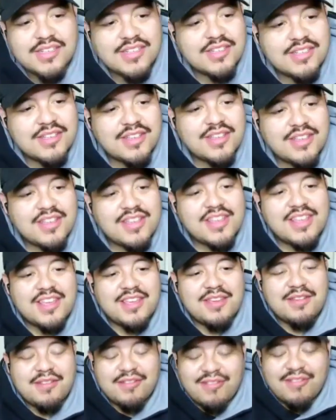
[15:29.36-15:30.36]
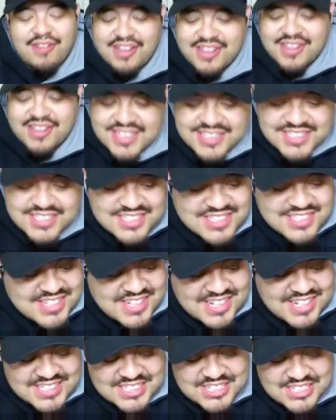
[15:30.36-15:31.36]
Yeah. Wow,
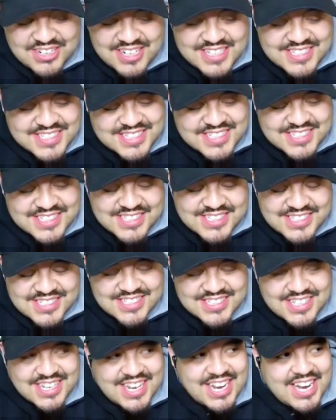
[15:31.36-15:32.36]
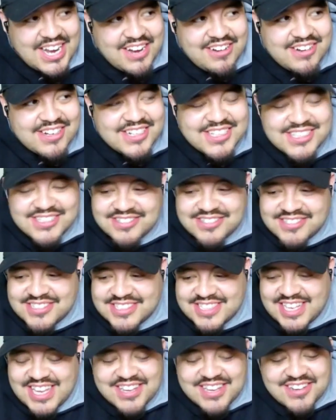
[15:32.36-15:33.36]
that's crazy because just hearing you
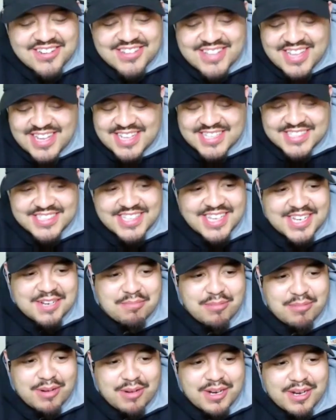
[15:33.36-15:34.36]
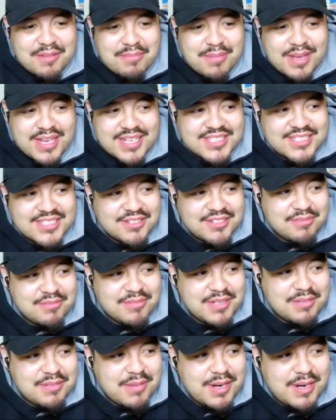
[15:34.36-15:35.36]
say all that is like bringing back so
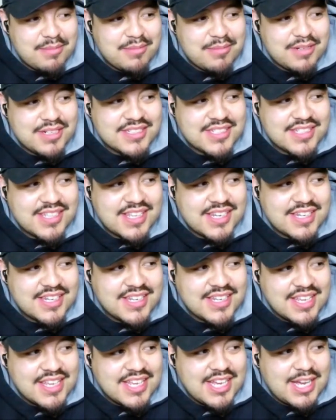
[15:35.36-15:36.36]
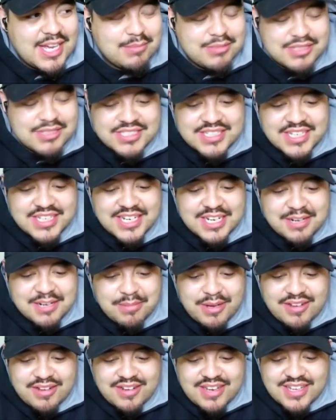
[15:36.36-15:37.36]
many memories, and then I'm just thinking
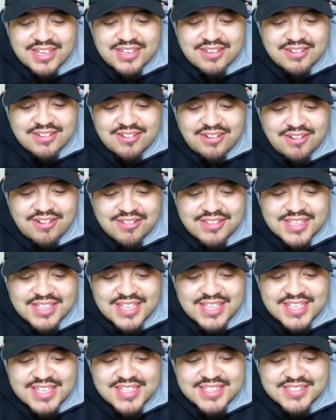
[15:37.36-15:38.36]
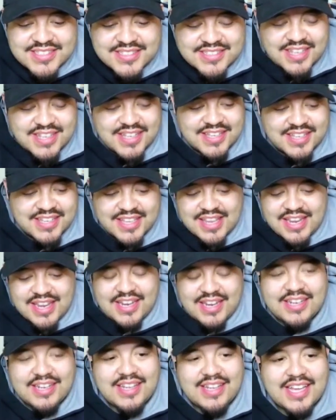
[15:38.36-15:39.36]
about like all the kids, like
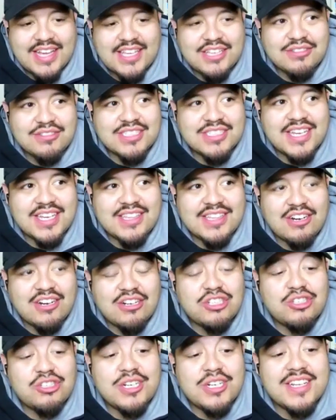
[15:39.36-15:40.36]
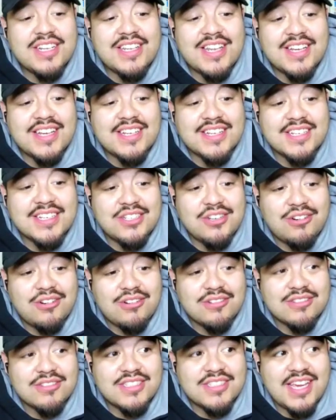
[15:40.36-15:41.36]
you said, they're treated like
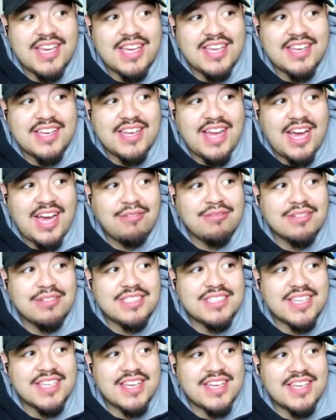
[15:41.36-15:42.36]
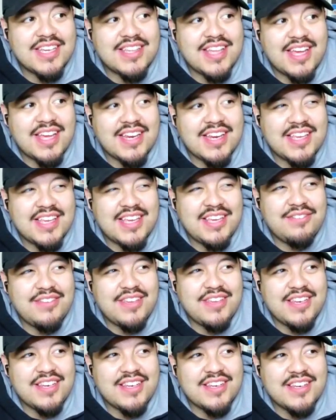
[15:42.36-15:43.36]
adults, and I would say that
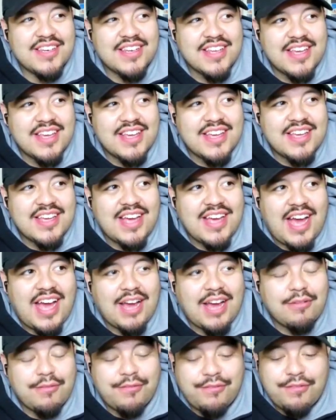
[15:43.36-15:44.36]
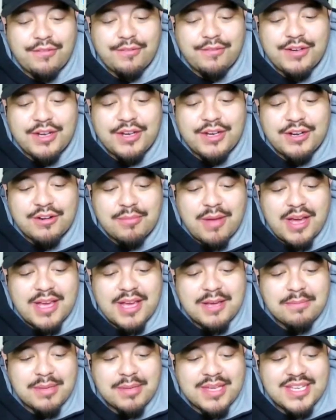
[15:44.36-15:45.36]
even in my
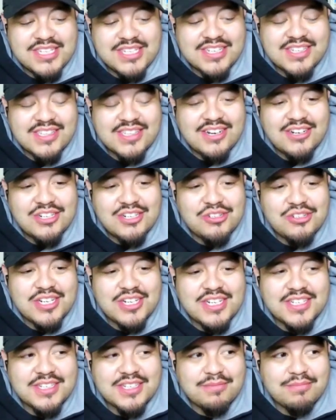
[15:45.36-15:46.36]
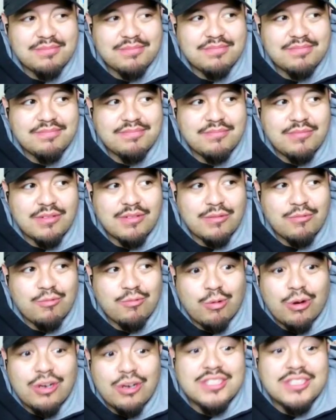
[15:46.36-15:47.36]
opinion, they're treated
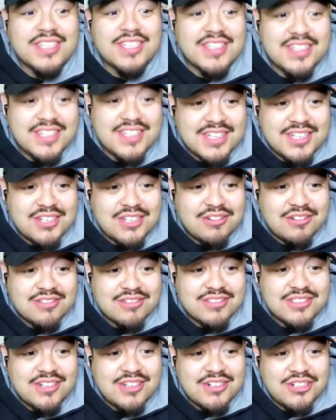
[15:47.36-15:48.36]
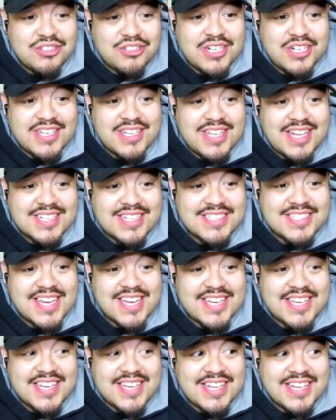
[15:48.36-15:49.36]
worse than the adults. They're treated like
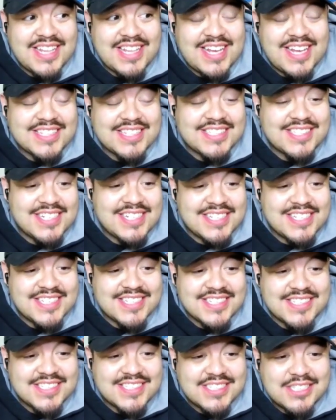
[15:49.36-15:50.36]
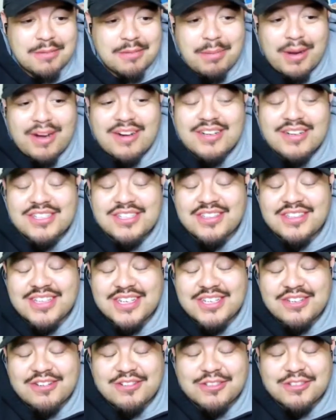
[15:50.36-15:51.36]
second class citizens compared to the
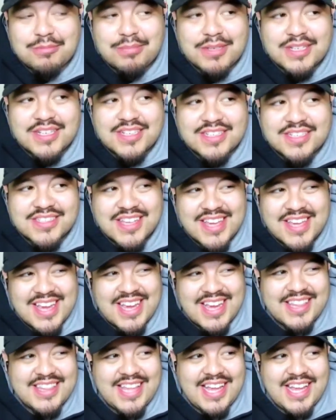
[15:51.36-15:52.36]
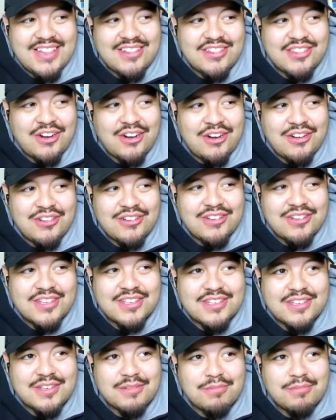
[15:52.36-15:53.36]
adults because they're
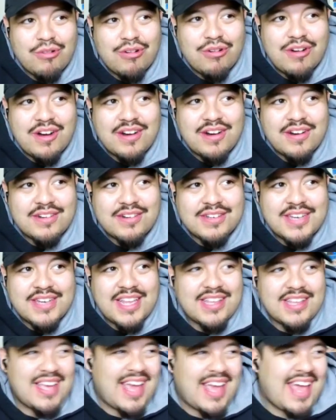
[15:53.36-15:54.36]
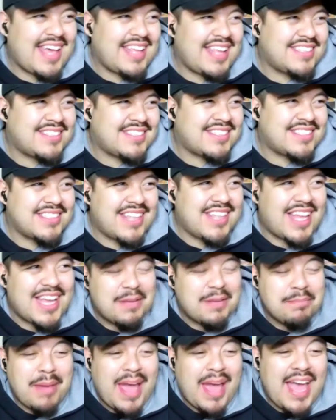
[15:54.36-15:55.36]
looked more as
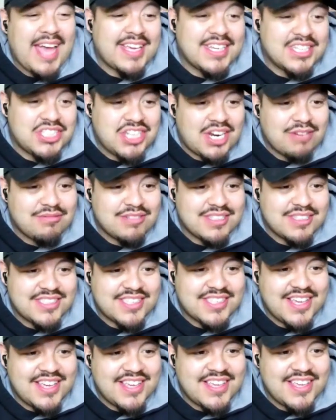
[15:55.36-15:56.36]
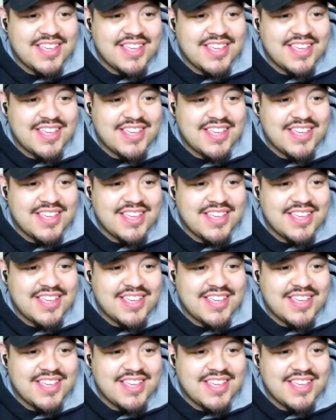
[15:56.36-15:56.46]
like baggage, I would say.